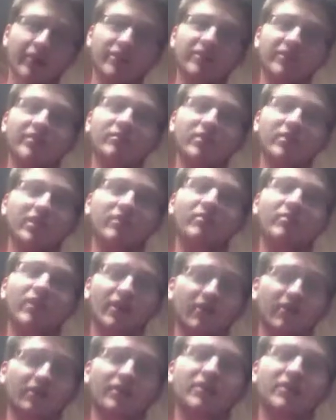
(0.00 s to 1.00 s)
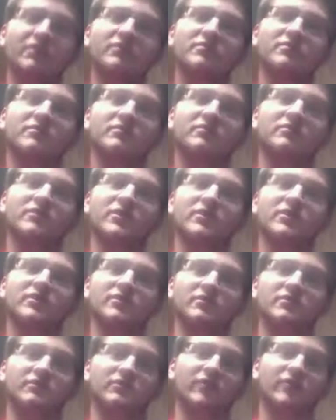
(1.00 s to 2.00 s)
committing penalties,
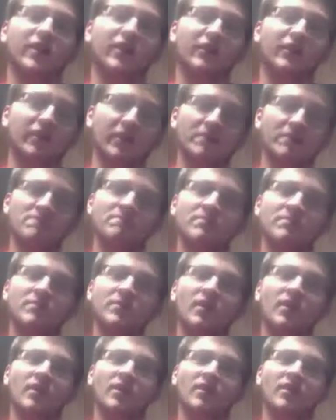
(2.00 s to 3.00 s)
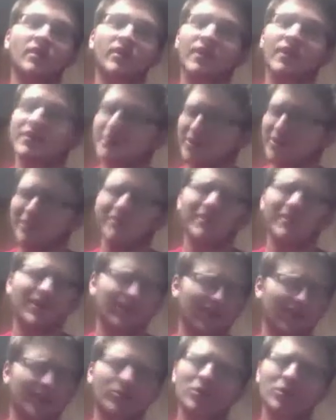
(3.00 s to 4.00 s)
finally, it's going to be a
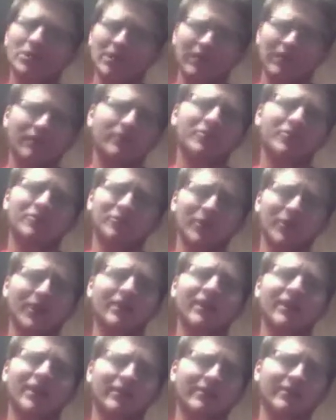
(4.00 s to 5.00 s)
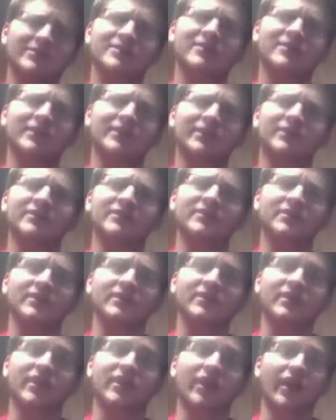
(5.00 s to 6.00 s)
little more tougher to win now, isn't it?
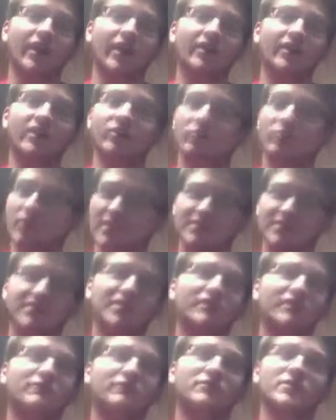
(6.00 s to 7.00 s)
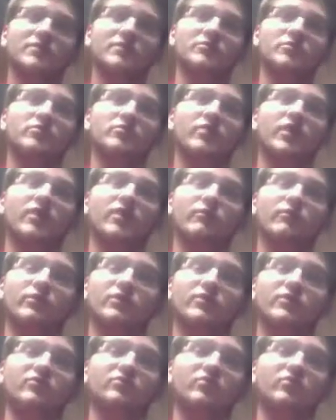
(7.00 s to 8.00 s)
And it was tough for them to try and win
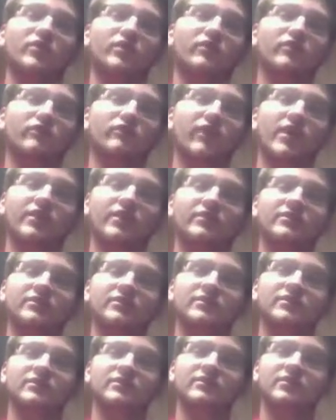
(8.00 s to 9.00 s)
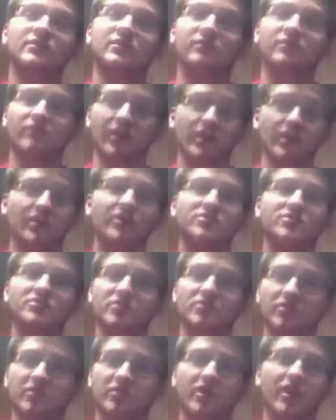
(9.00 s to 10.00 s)
this one. In fact, the Vikings
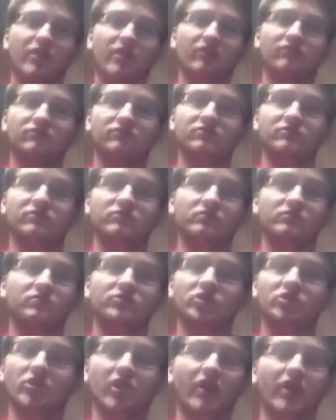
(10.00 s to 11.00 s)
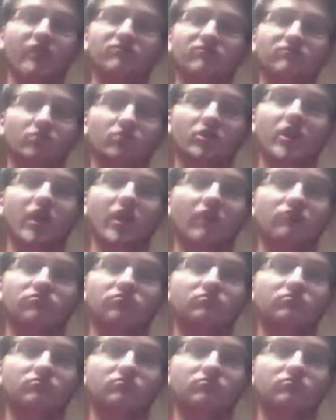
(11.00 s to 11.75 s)
could have, should have, would have,